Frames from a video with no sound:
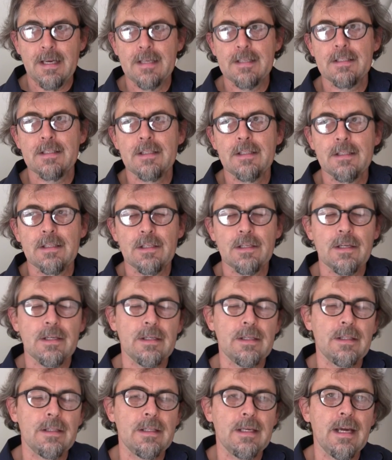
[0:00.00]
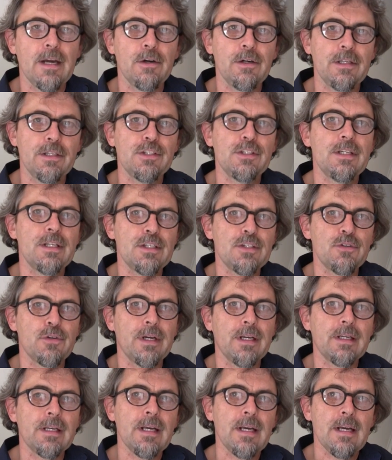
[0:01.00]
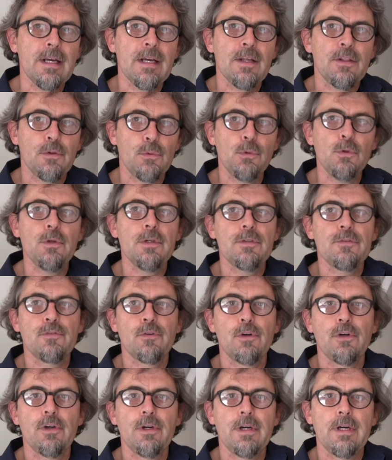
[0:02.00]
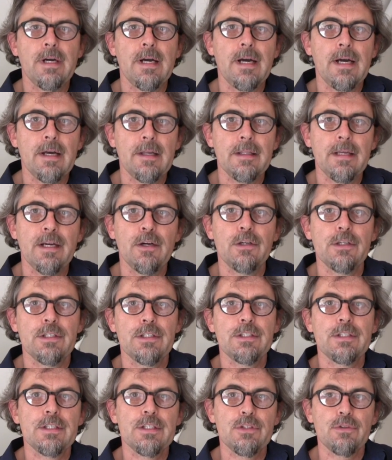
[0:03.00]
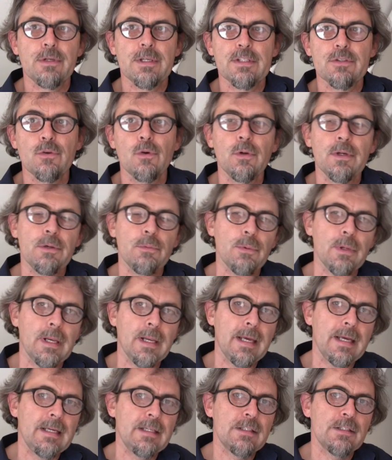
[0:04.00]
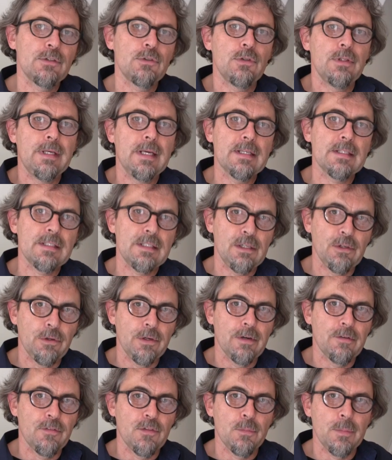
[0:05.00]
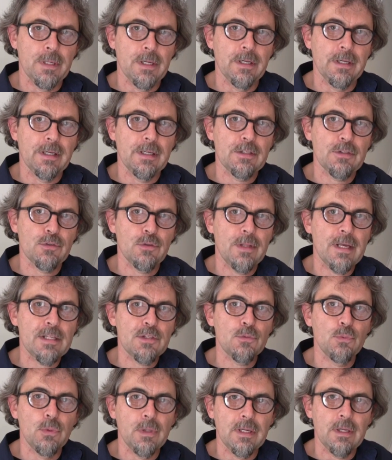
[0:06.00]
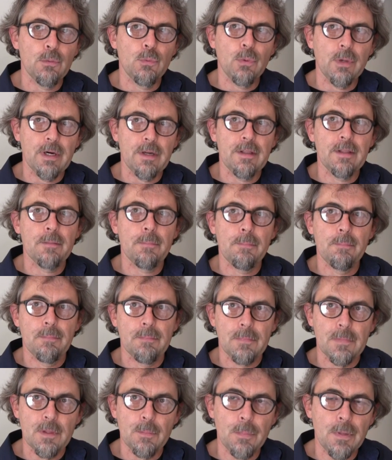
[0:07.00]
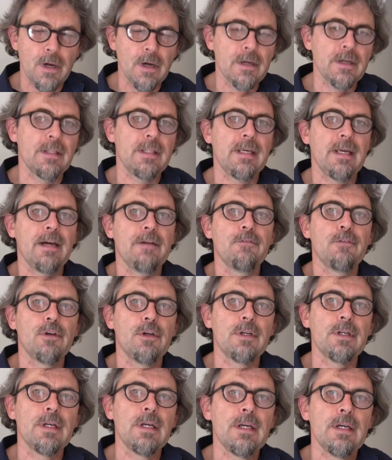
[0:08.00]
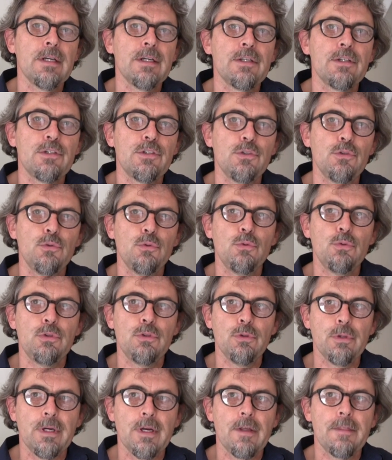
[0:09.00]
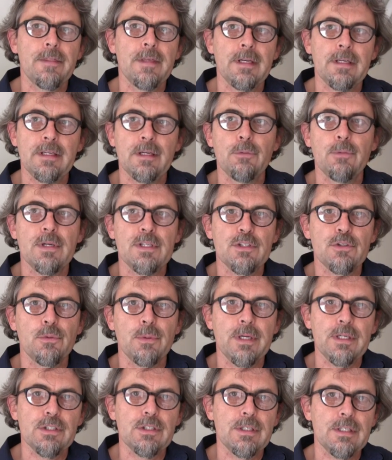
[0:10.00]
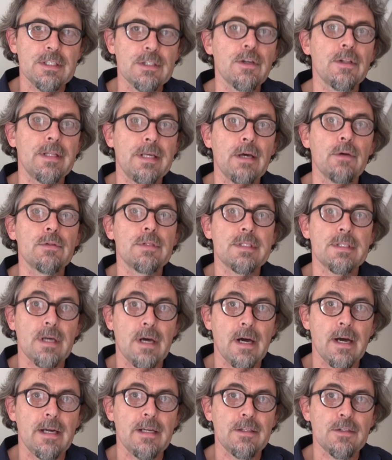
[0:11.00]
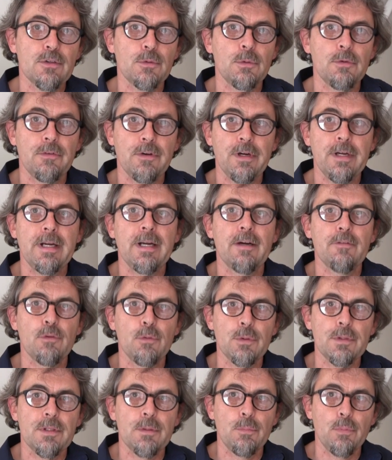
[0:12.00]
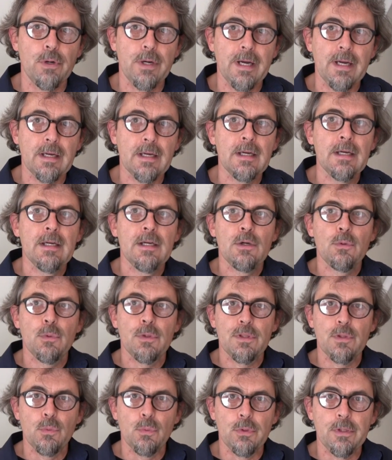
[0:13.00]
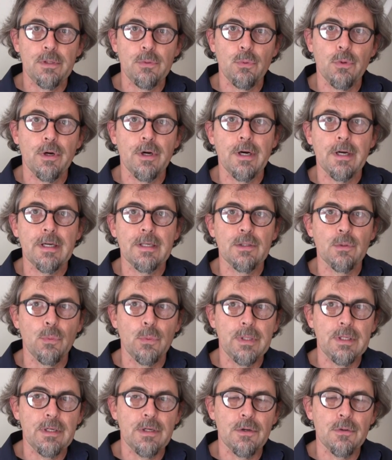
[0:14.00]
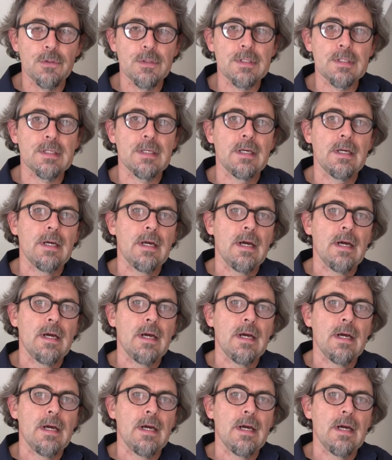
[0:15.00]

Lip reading: case in the Heritage District, the rules for the Heritage Districts only relate to the exterior of the building. So that's really where the bulk of the effort to do an authentic restoration is on the outside. So we're very careful with the brick, with the woodwork and the windows.